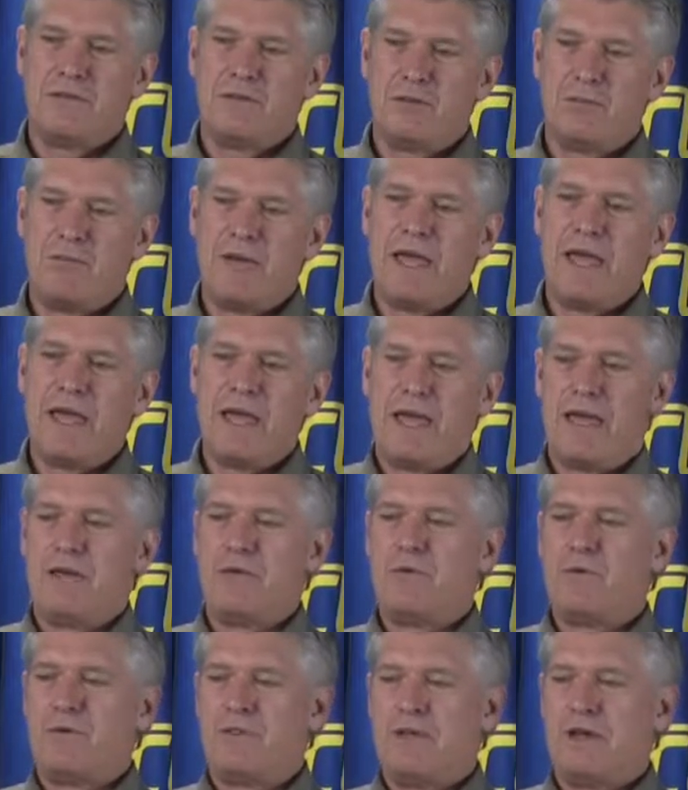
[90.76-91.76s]
the
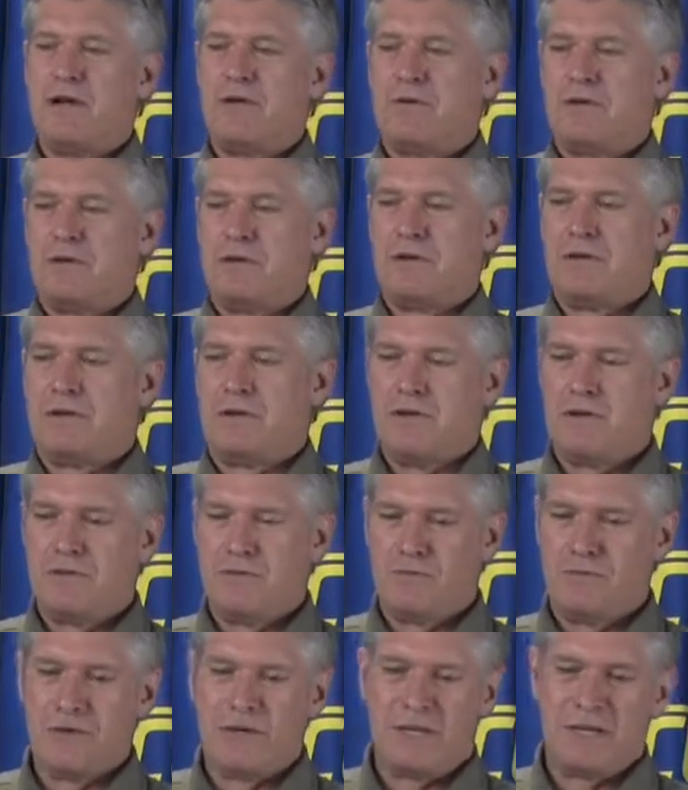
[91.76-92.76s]
bag without
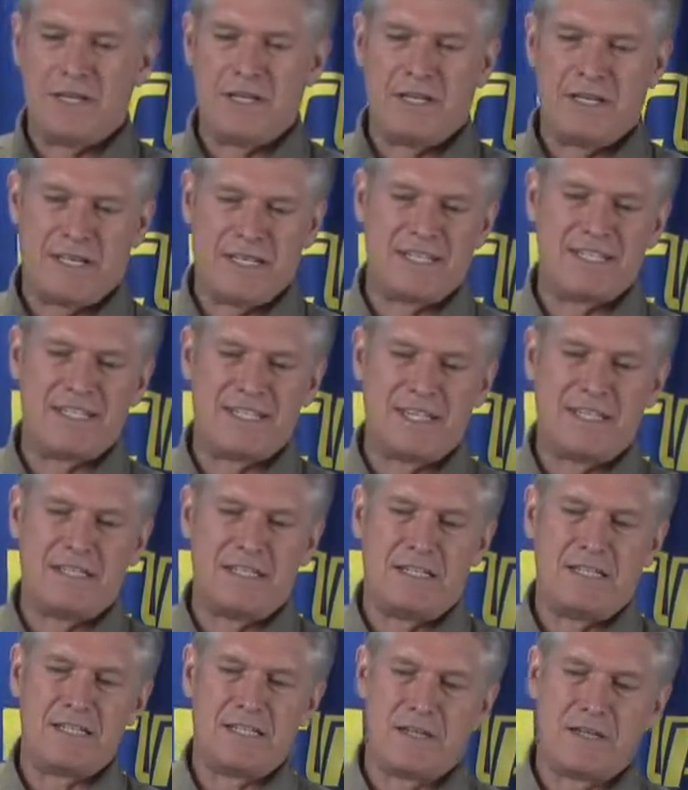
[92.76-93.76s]
running an
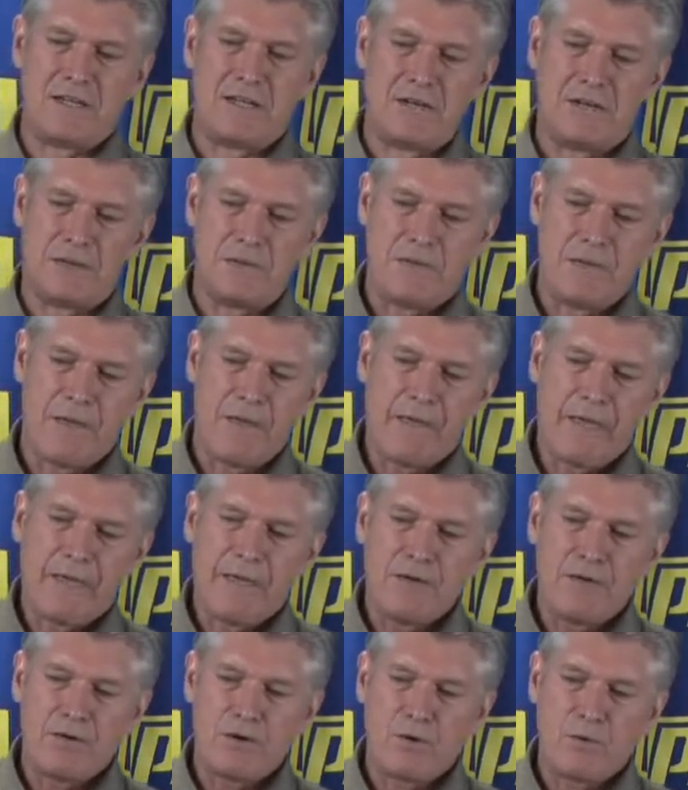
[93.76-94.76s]
extended cycle
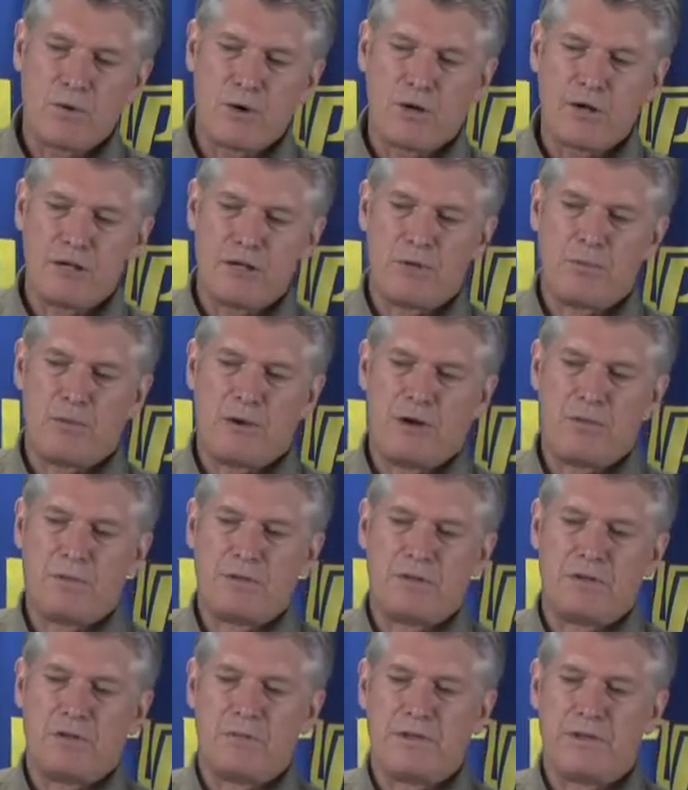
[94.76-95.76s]
or working your pump
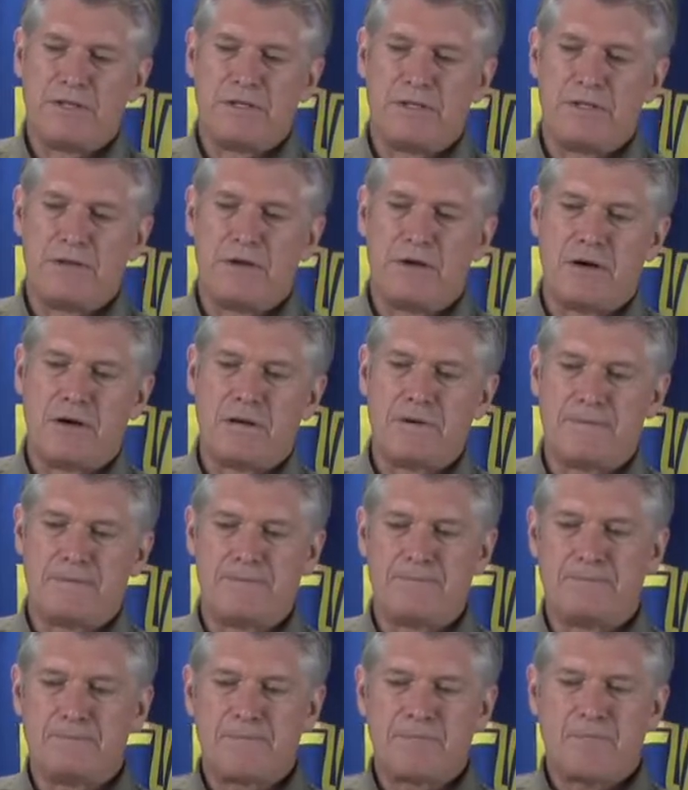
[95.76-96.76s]
a little bit too hard.
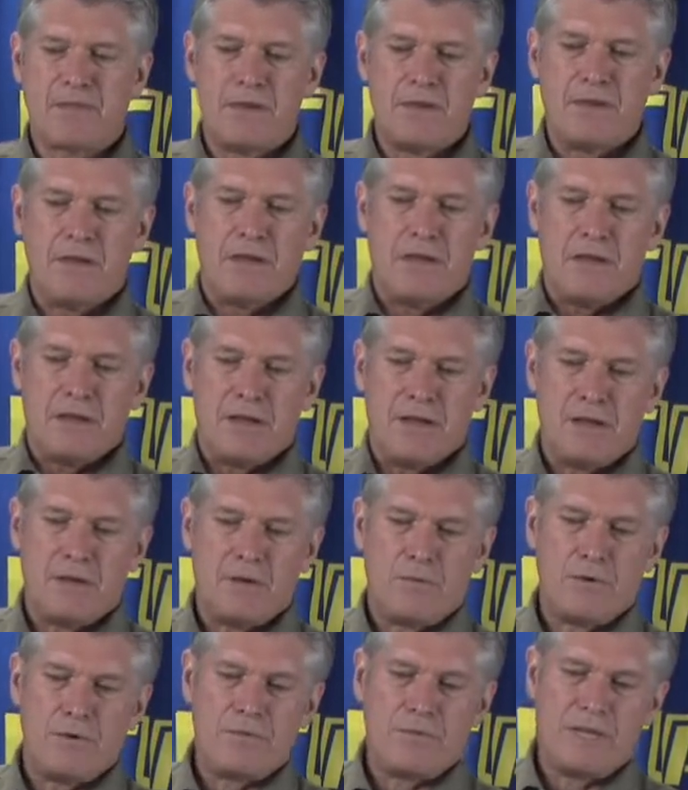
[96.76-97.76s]

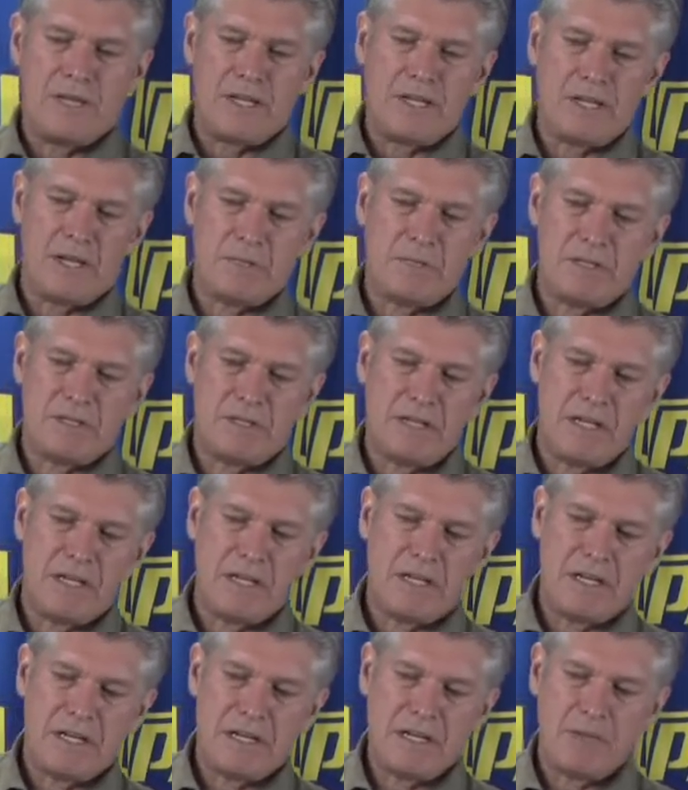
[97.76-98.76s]
Uh, when we get up to
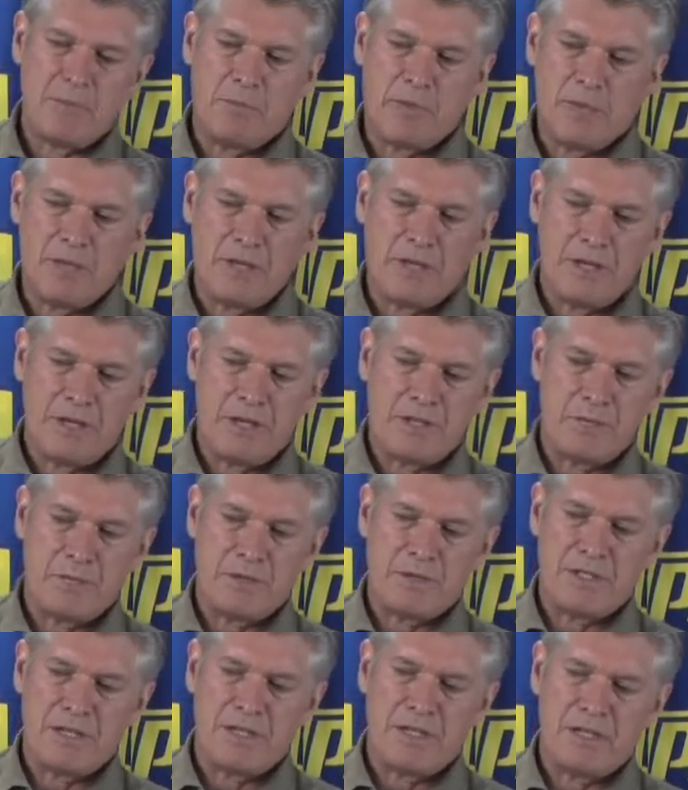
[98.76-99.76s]
99.9%
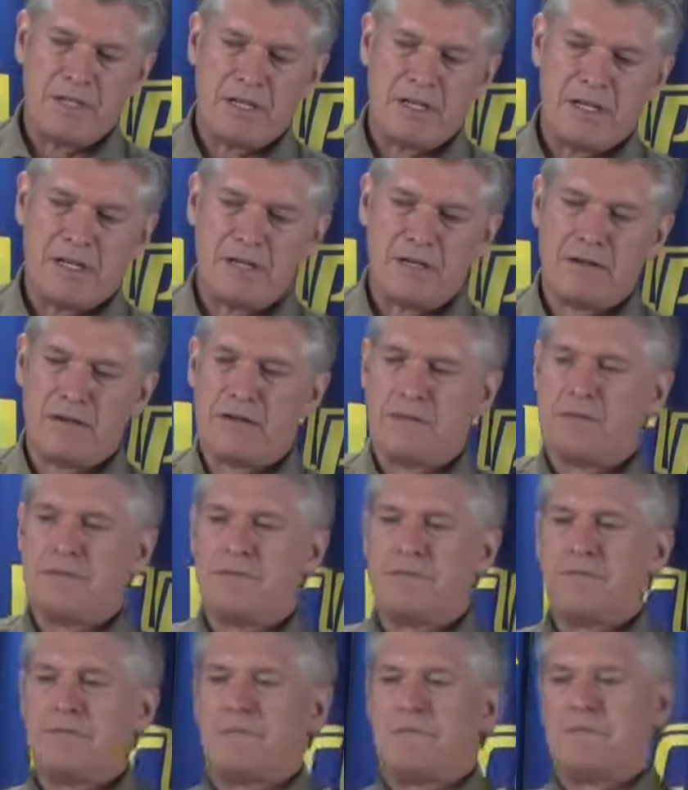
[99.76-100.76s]
percent of the air,
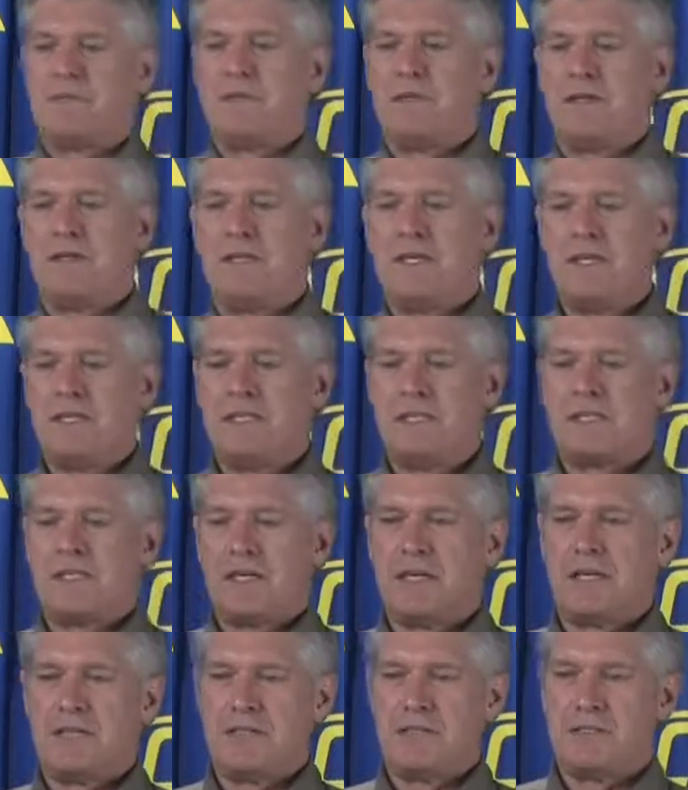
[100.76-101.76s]
the heat
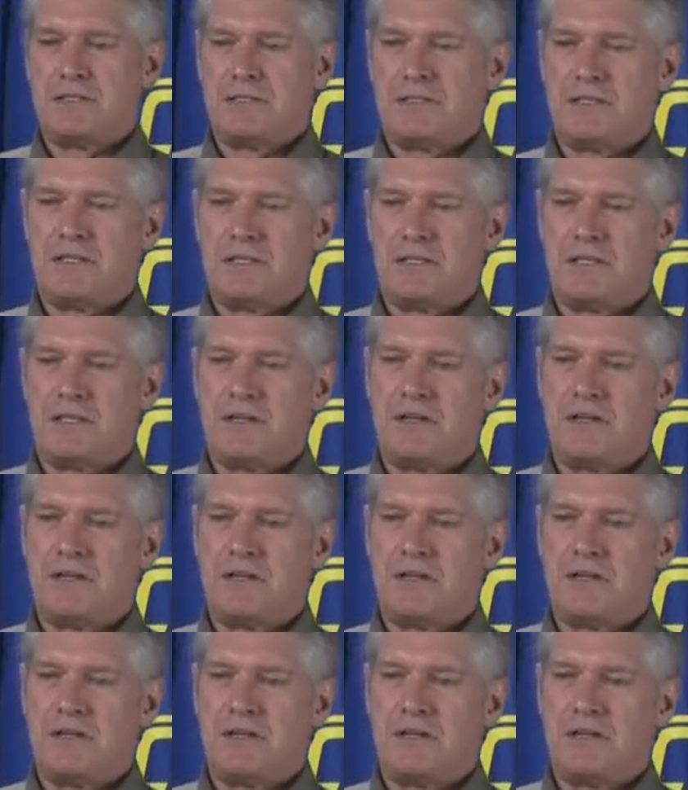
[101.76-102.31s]
cycle is gonna